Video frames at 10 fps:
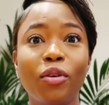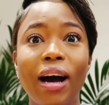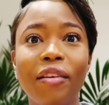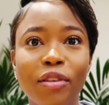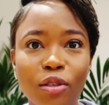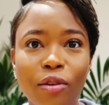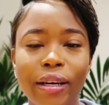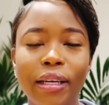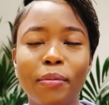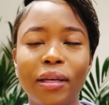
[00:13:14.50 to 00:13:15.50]
haven't
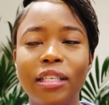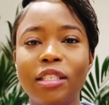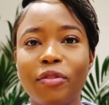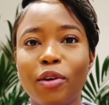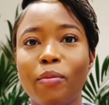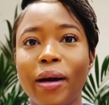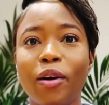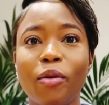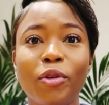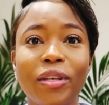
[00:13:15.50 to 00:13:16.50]
already, please follow my
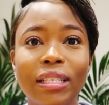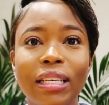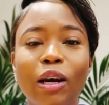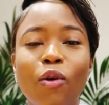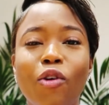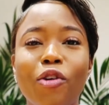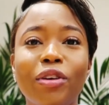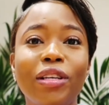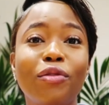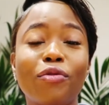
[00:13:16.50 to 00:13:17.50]
community or
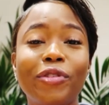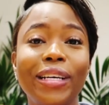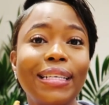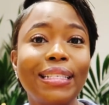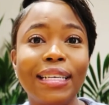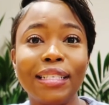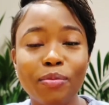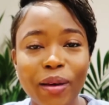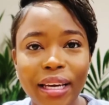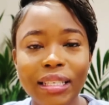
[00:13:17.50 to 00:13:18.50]
real estate
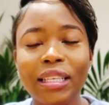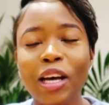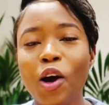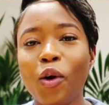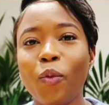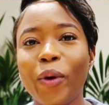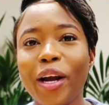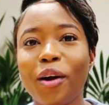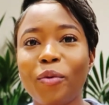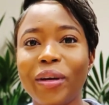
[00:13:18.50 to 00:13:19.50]
space
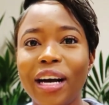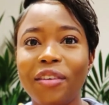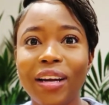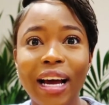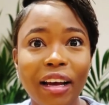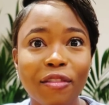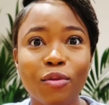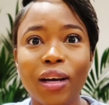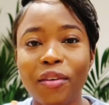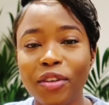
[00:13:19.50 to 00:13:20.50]
where we have lives, we
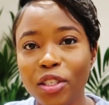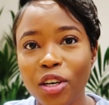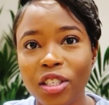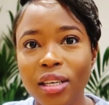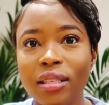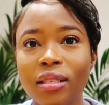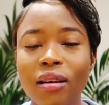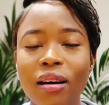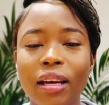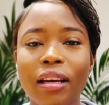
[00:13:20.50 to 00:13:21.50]
have discussions
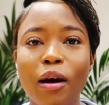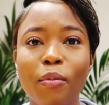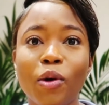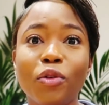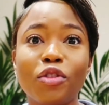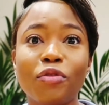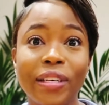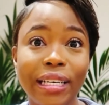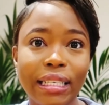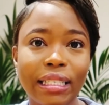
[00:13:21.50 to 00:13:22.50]
talking about
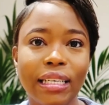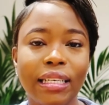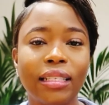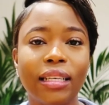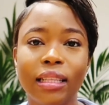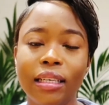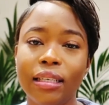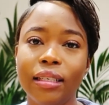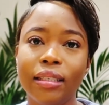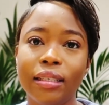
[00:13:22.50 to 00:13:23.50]
real estate.
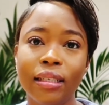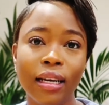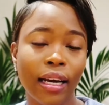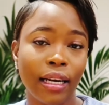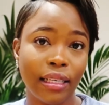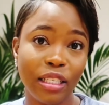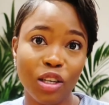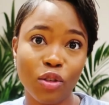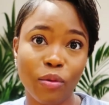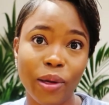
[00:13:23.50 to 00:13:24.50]
The
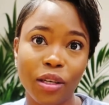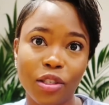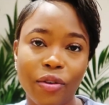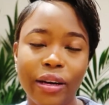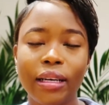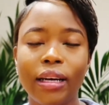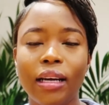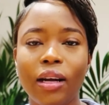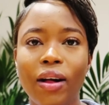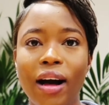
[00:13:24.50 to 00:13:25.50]
details will be on the screen and
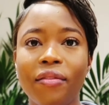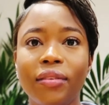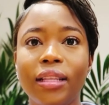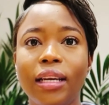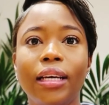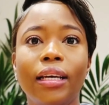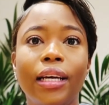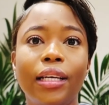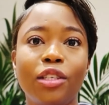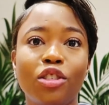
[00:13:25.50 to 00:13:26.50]
I'll have the link
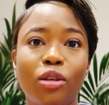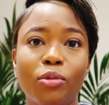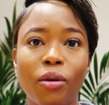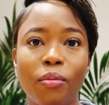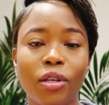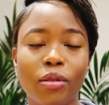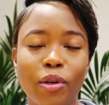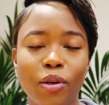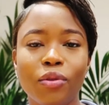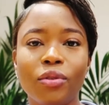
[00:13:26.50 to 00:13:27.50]
in the description box
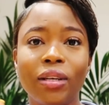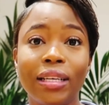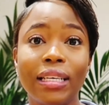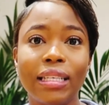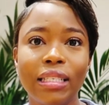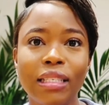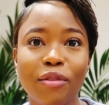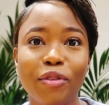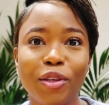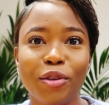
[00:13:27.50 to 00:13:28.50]
below. So let's get into the
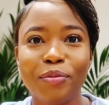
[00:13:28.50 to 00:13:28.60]
video.